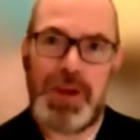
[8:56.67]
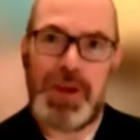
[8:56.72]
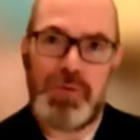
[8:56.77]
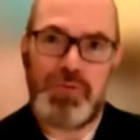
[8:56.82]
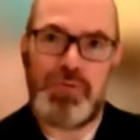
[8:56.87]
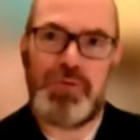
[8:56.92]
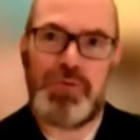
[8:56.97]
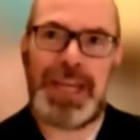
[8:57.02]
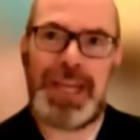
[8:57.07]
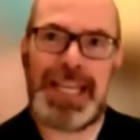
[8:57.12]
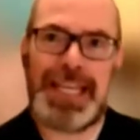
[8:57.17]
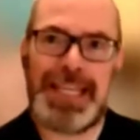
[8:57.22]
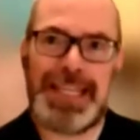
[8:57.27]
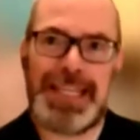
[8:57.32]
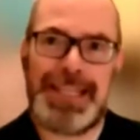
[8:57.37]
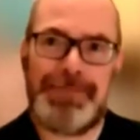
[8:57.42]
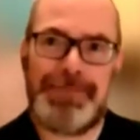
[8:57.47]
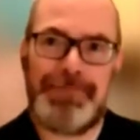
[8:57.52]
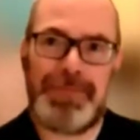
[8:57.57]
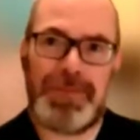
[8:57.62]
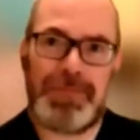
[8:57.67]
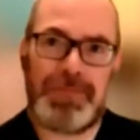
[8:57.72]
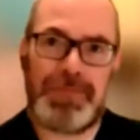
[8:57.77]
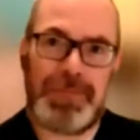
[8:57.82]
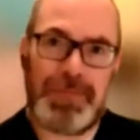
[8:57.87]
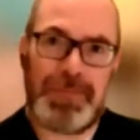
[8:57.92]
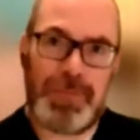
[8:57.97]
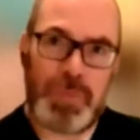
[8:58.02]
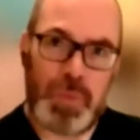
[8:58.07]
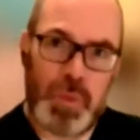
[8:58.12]
really
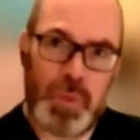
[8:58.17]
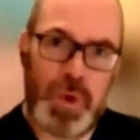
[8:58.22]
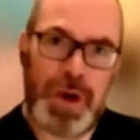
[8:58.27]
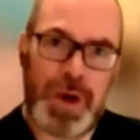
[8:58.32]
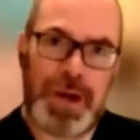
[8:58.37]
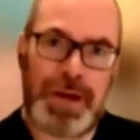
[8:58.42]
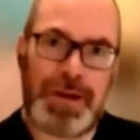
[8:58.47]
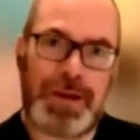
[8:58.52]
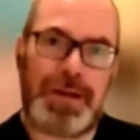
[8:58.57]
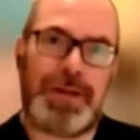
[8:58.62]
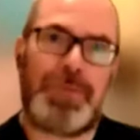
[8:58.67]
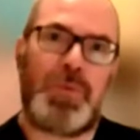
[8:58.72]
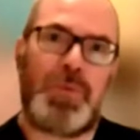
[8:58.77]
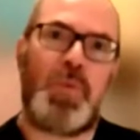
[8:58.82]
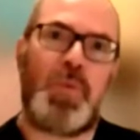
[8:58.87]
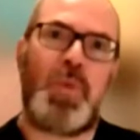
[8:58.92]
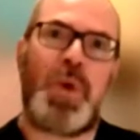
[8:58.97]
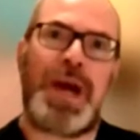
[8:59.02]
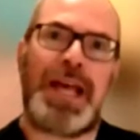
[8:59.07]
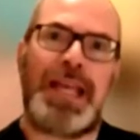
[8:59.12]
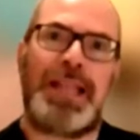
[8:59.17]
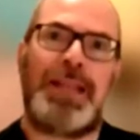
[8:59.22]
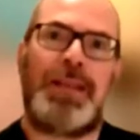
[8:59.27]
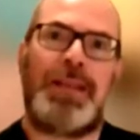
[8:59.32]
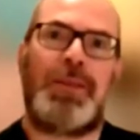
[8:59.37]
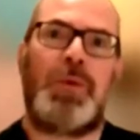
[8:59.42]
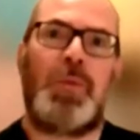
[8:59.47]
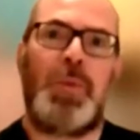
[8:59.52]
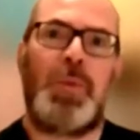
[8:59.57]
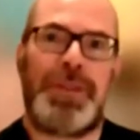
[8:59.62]
work well
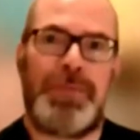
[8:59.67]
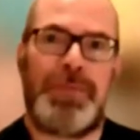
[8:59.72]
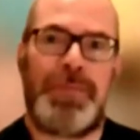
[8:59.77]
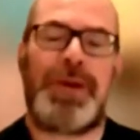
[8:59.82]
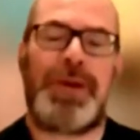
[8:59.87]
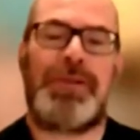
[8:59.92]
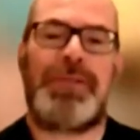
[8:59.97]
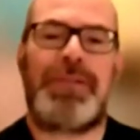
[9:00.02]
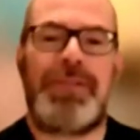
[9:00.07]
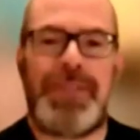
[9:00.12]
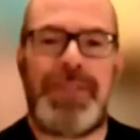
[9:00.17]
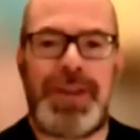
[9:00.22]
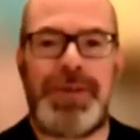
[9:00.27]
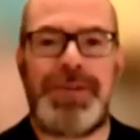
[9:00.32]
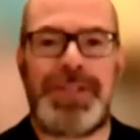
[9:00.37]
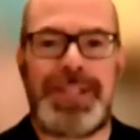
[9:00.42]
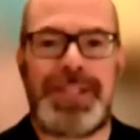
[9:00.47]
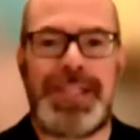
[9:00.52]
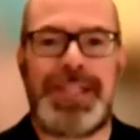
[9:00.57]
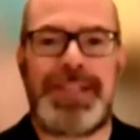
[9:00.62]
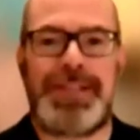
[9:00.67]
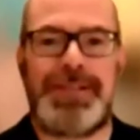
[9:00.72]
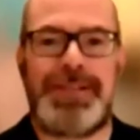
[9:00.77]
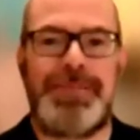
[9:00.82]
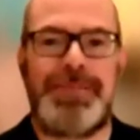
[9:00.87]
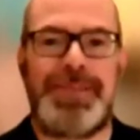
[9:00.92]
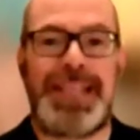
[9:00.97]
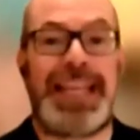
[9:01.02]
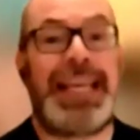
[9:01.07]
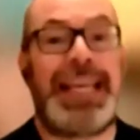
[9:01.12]
with both of those
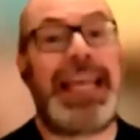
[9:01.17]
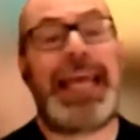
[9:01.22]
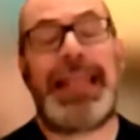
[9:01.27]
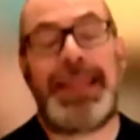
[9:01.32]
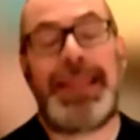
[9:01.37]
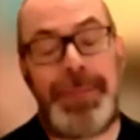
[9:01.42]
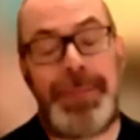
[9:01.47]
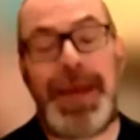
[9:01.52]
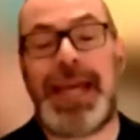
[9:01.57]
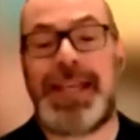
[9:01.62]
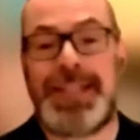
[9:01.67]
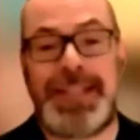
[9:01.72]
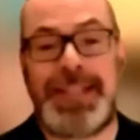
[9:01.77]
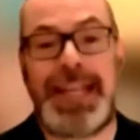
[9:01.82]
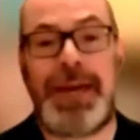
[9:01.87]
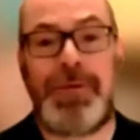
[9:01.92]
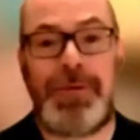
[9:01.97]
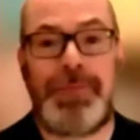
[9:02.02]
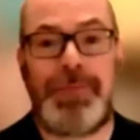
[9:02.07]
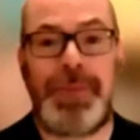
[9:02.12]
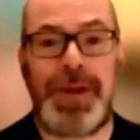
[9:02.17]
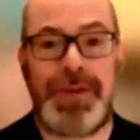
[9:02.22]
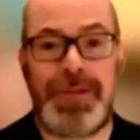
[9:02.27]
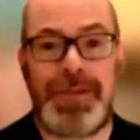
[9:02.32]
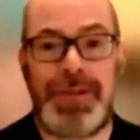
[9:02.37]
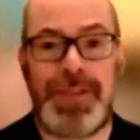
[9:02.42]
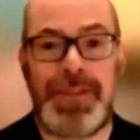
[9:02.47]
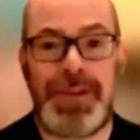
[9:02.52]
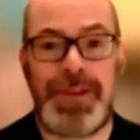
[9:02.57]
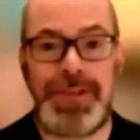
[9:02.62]
systems and get the best out of both
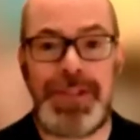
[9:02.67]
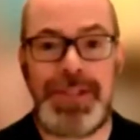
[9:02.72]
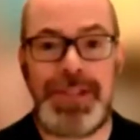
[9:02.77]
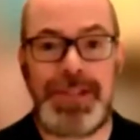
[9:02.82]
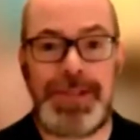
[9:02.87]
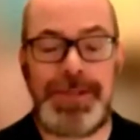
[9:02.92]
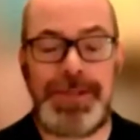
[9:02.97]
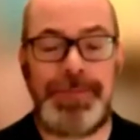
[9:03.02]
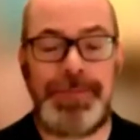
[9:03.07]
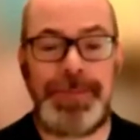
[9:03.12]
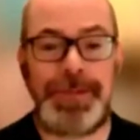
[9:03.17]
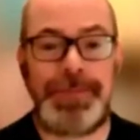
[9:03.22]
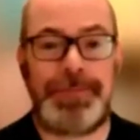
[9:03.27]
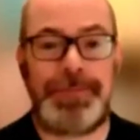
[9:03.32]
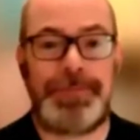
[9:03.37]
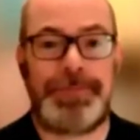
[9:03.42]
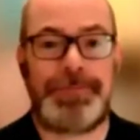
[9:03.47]
of those systems.